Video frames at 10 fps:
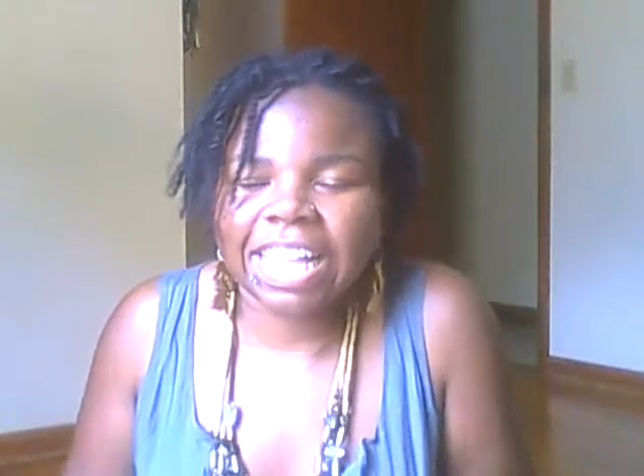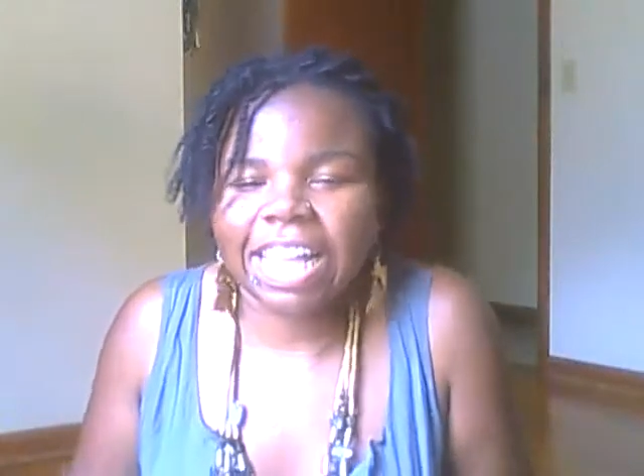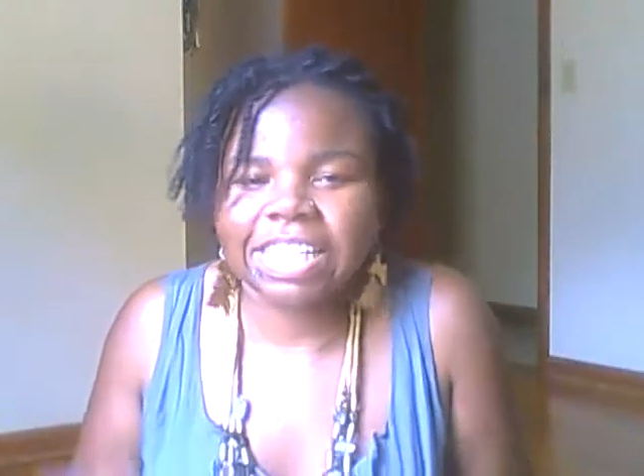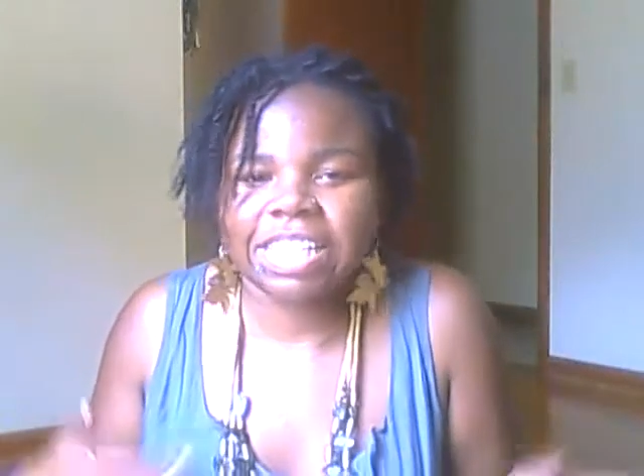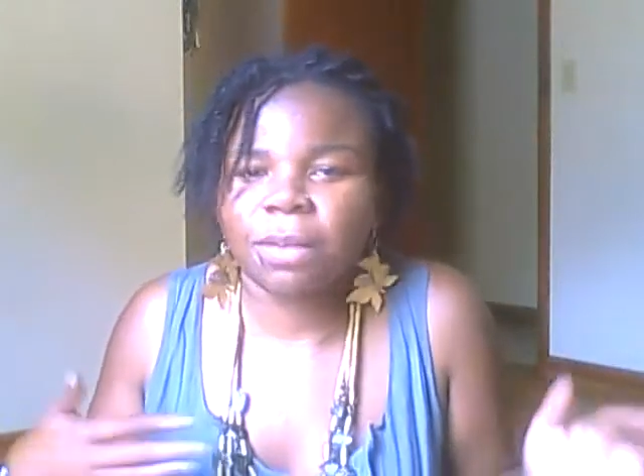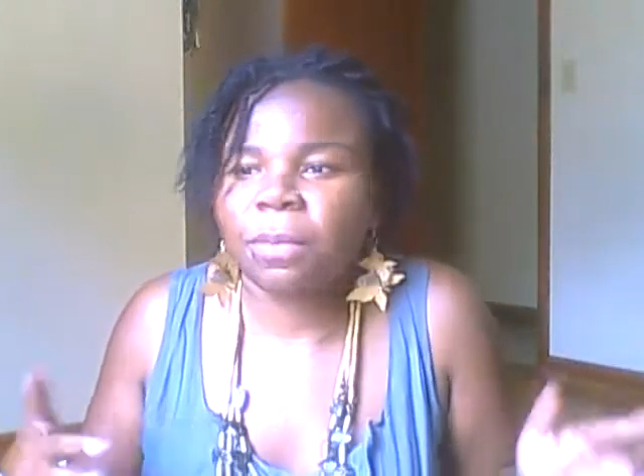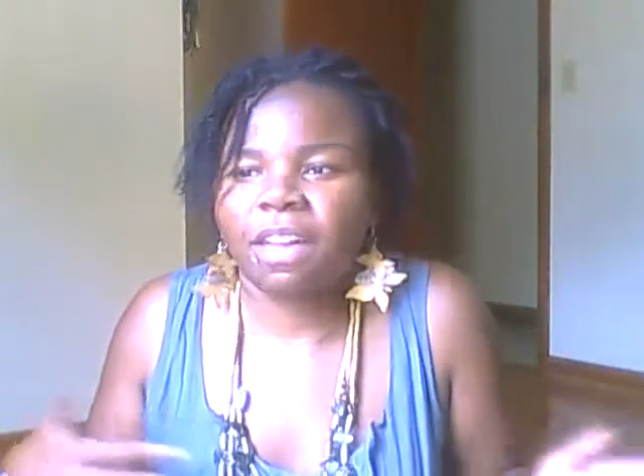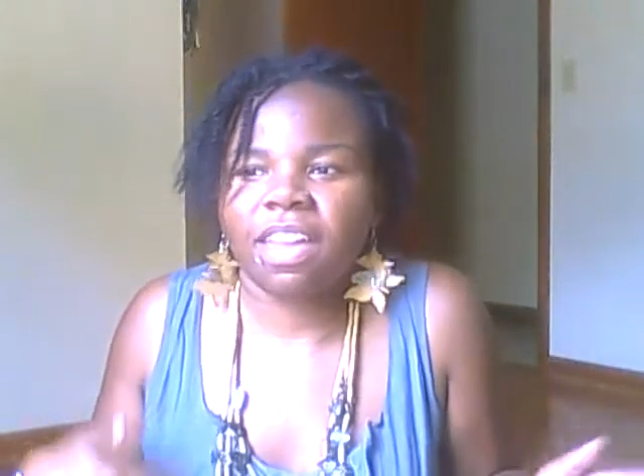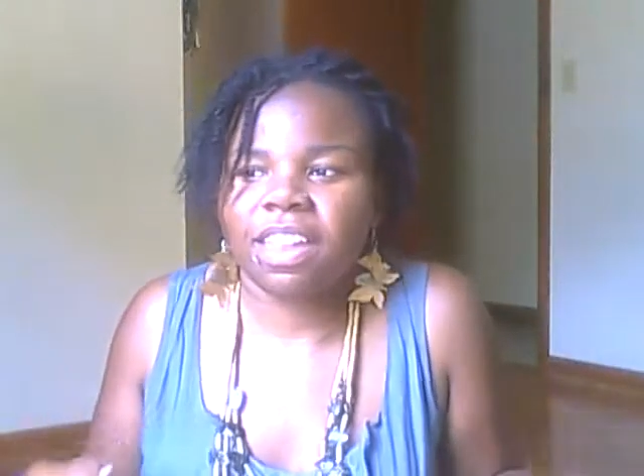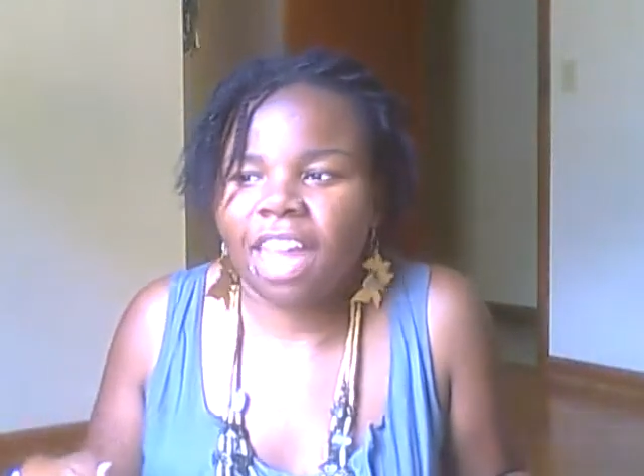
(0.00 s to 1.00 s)
I guess,
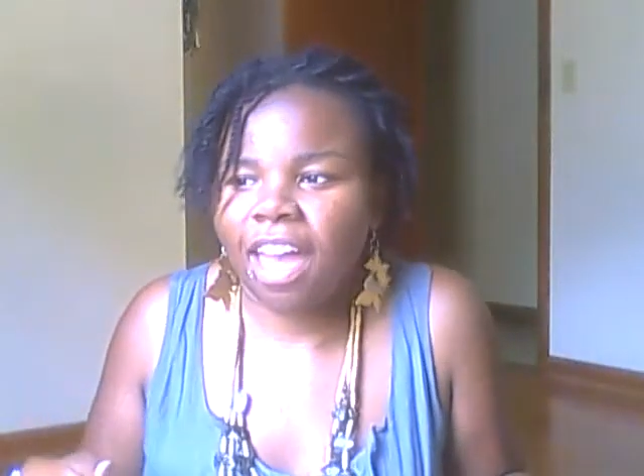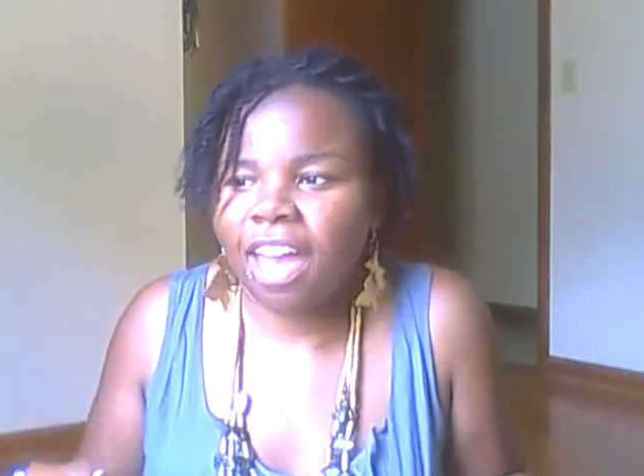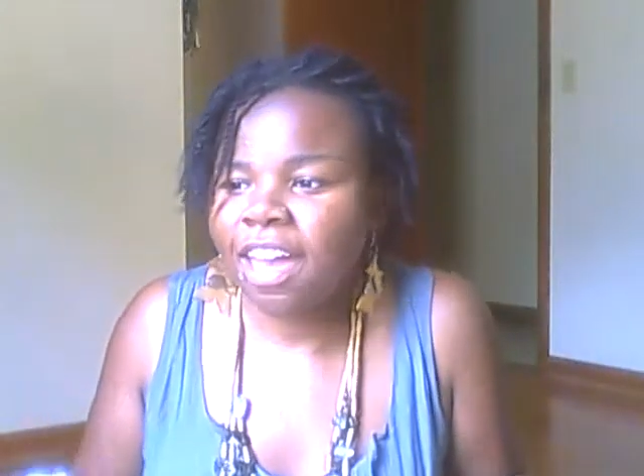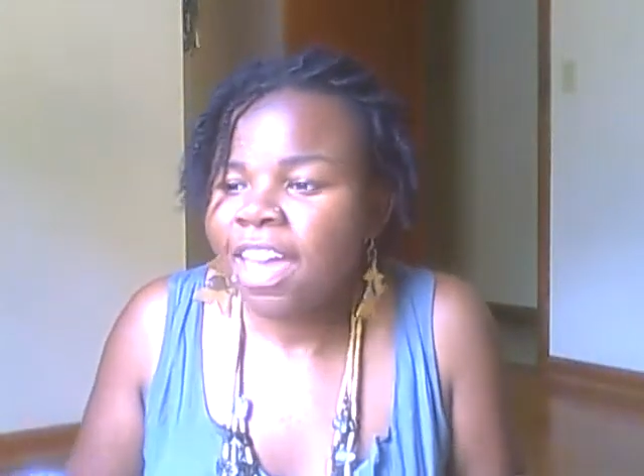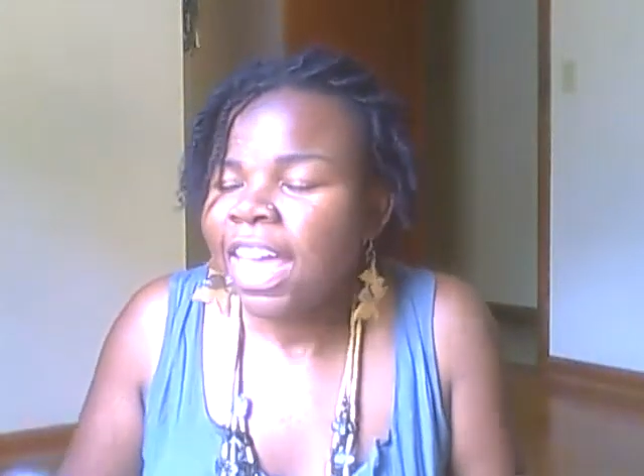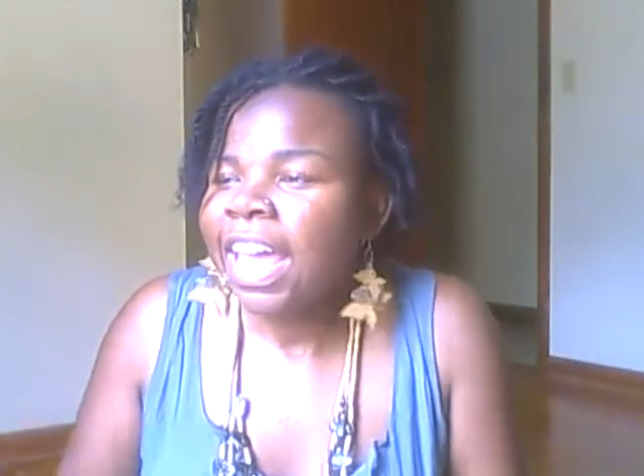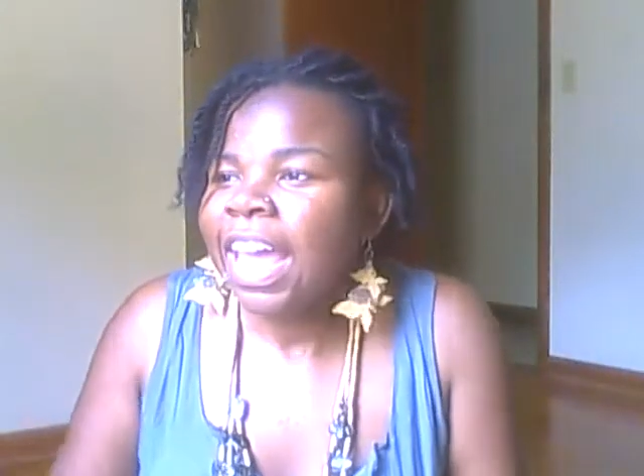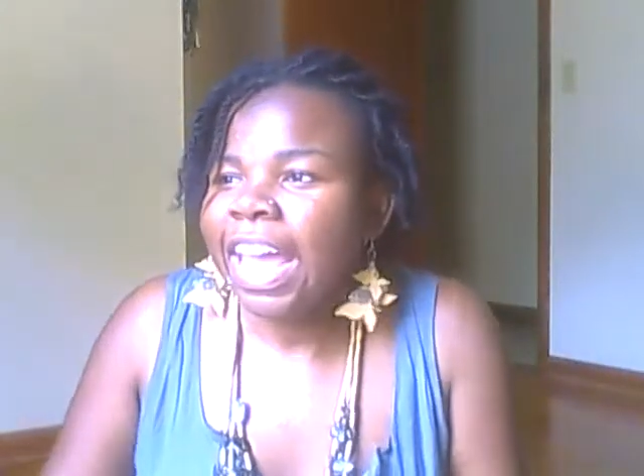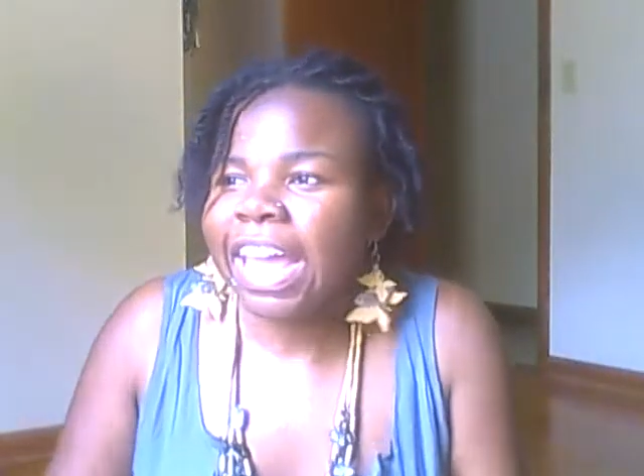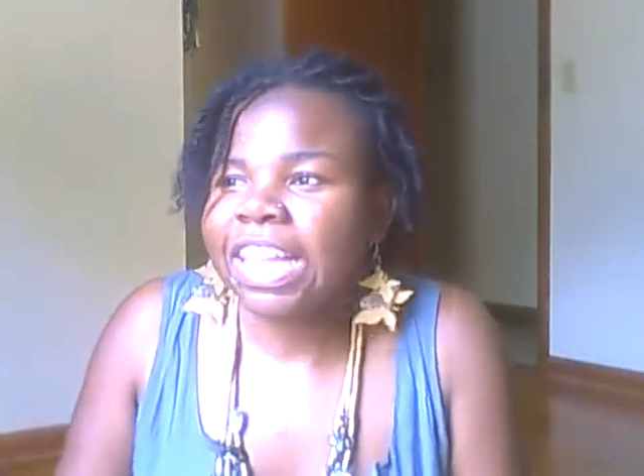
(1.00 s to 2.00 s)
somewhere in that.
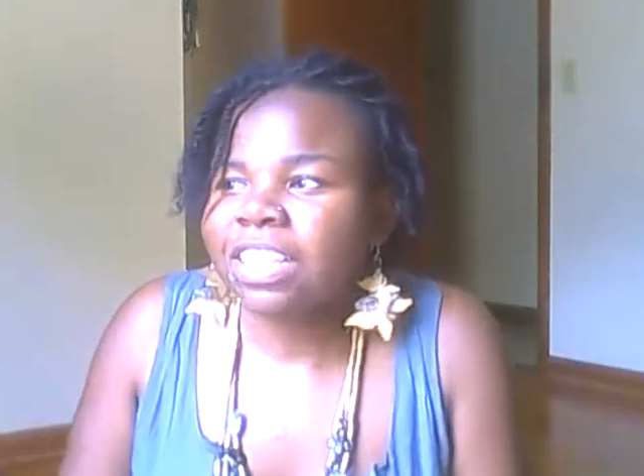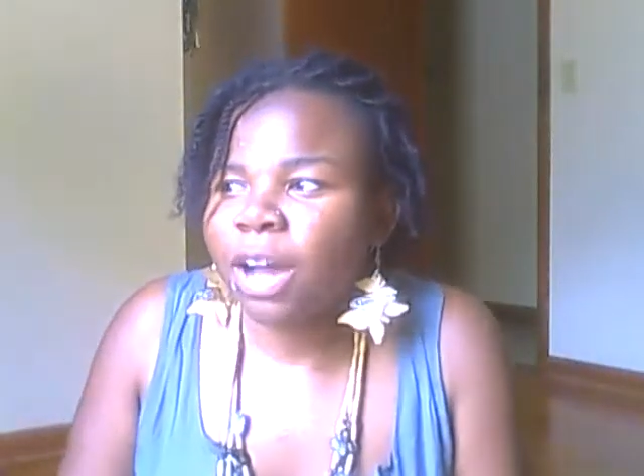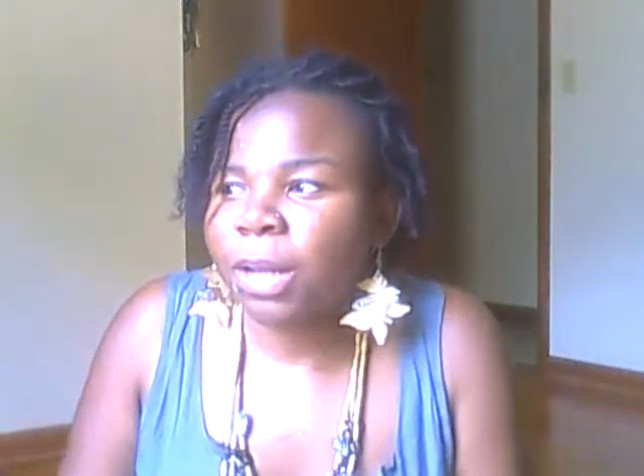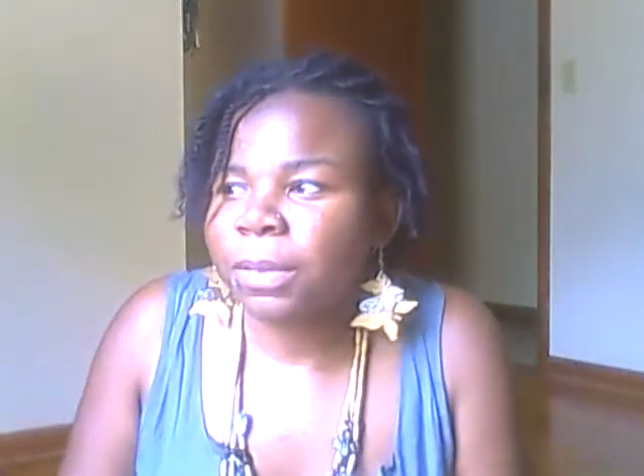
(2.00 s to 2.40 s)
And